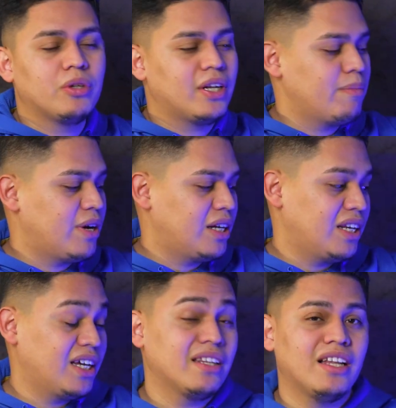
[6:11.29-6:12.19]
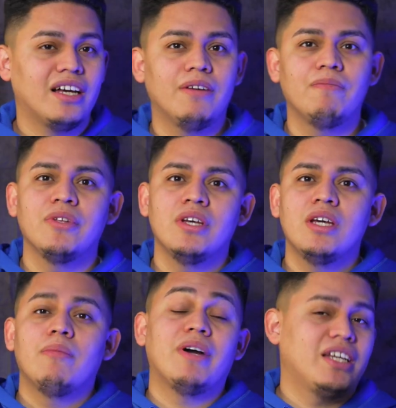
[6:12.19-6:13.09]
light by Nano Light,
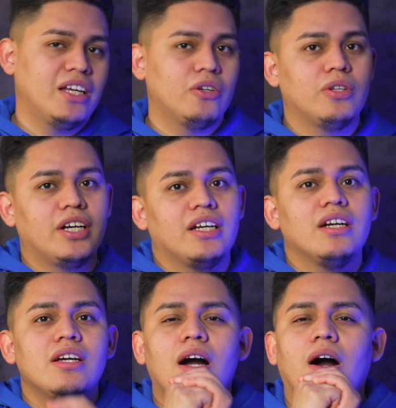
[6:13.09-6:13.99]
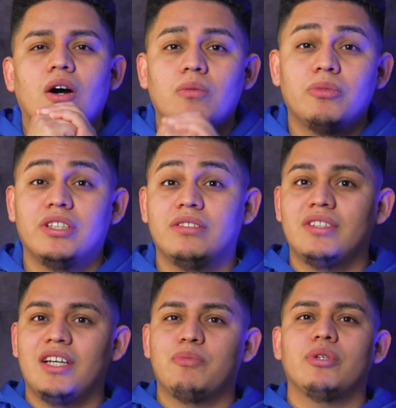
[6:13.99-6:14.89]
and
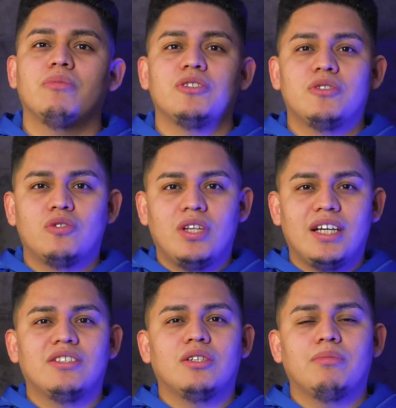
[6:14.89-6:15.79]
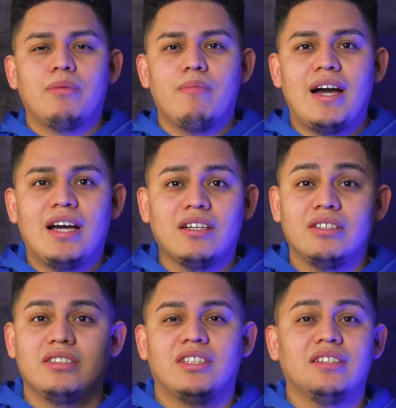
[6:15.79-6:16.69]
that pretty much lights up the back.
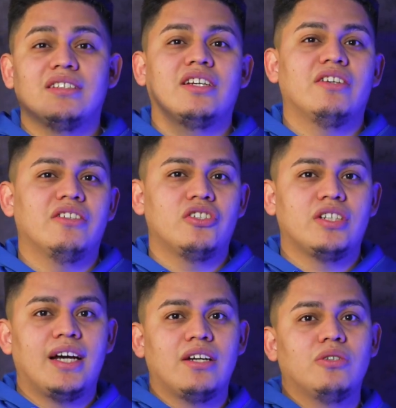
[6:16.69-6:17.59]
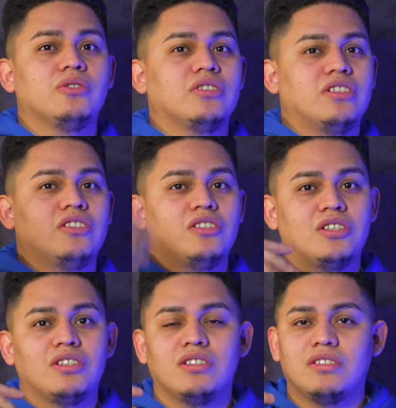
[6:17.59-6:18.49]
It takes care of the shadows, and then
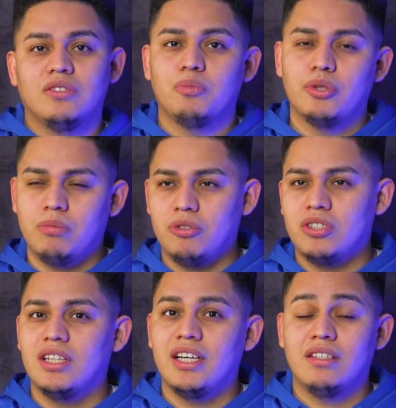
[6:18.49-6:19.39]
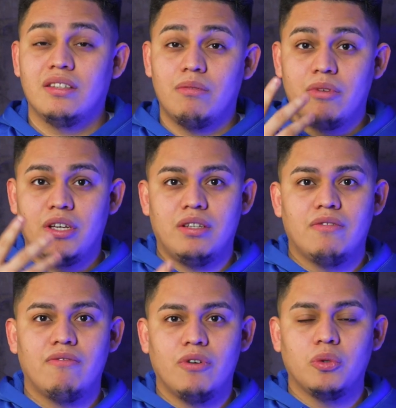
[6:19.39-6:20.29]
this is pretty much lighting the main
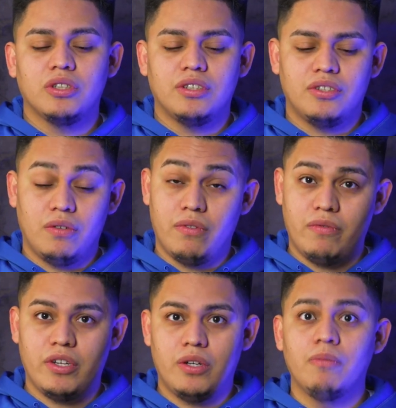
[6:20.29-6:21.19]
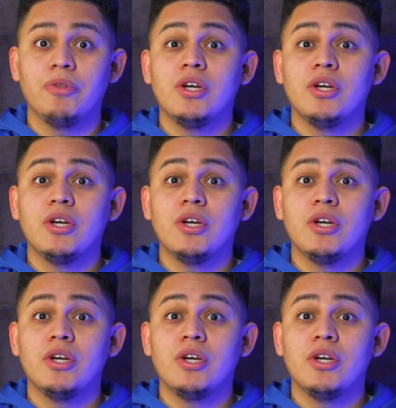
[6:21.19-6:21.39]
focus of the video.